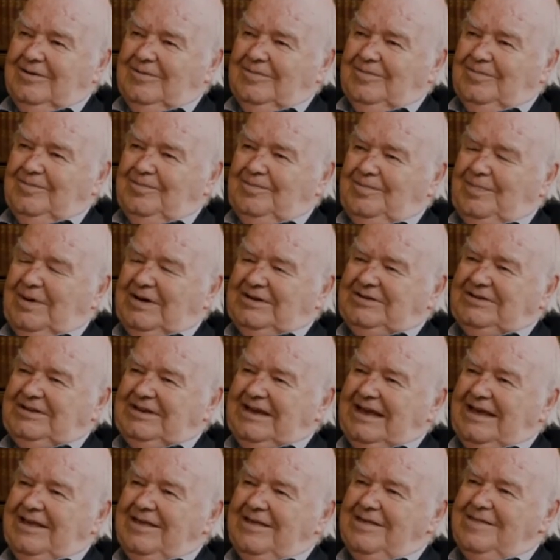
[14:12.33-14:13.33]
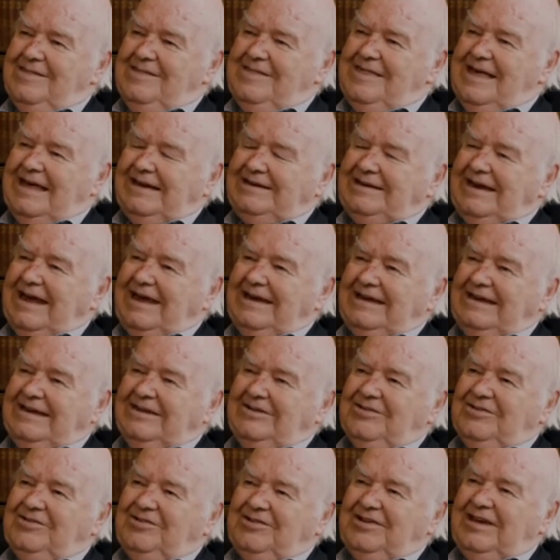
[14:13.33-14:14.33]
but that I
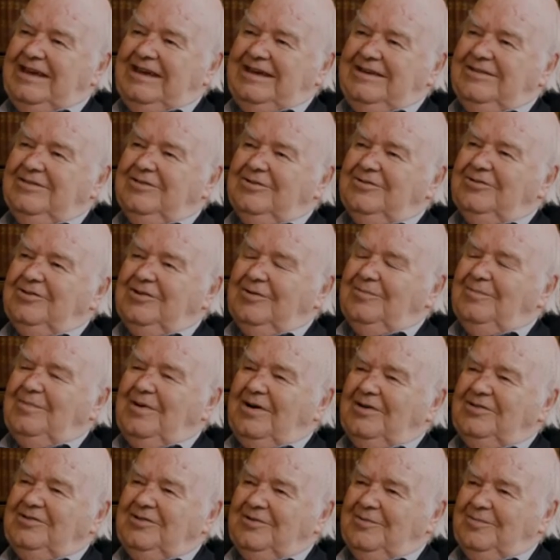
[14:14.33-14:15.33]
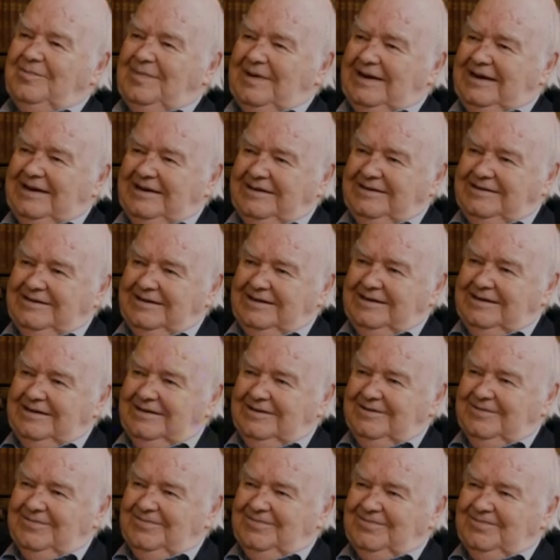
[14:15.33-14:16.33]
can see there's a possibility
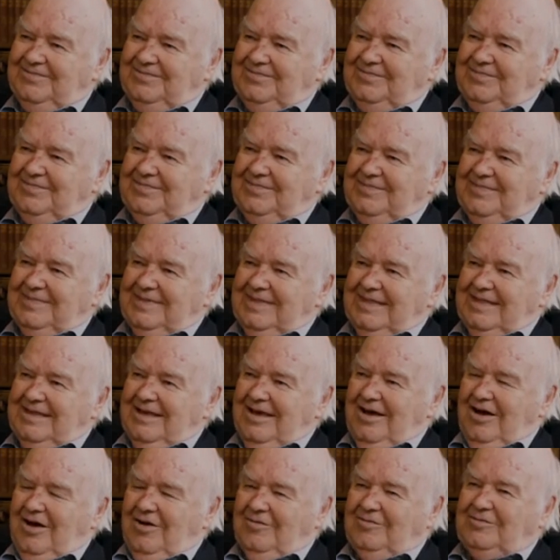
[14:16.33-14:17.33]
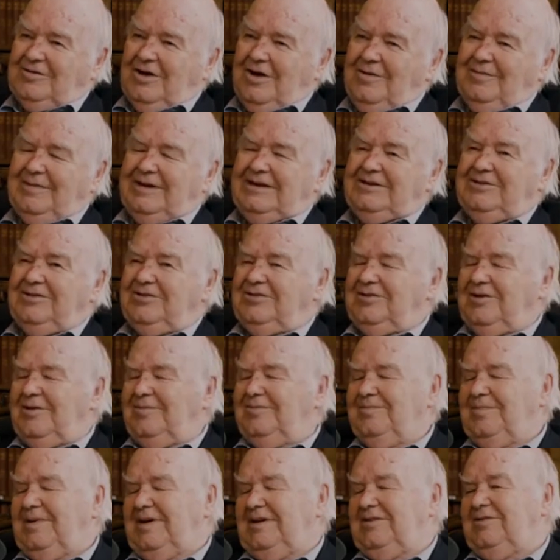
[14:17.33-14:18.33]
of coming to
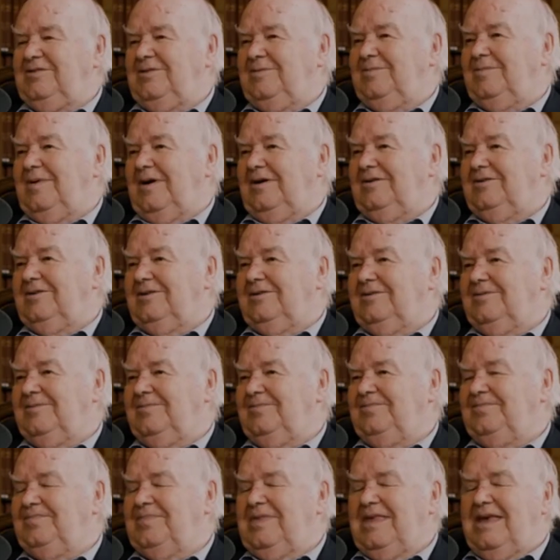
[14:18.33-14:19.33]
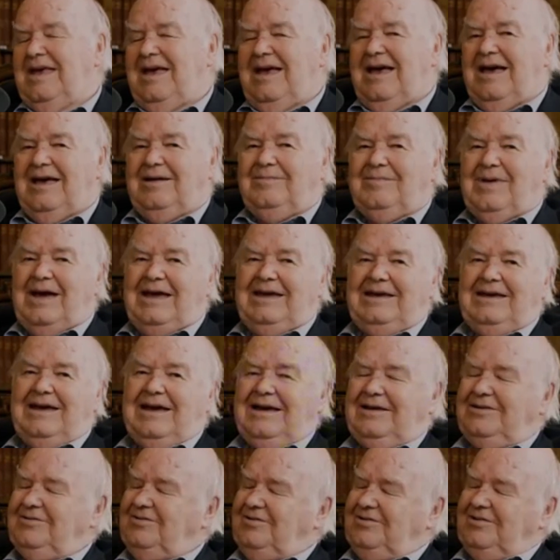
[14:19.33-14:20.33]
some peace about it? And my
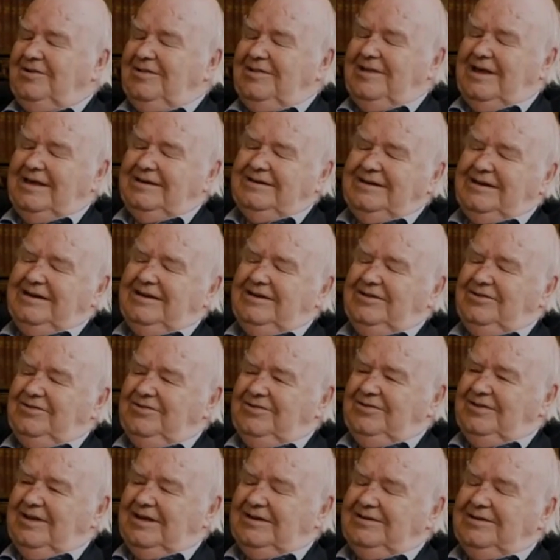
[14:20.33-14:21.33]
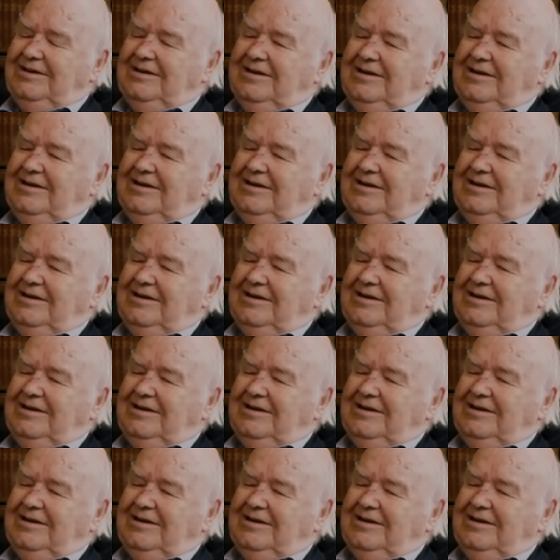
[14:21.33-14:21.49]
answer to that is that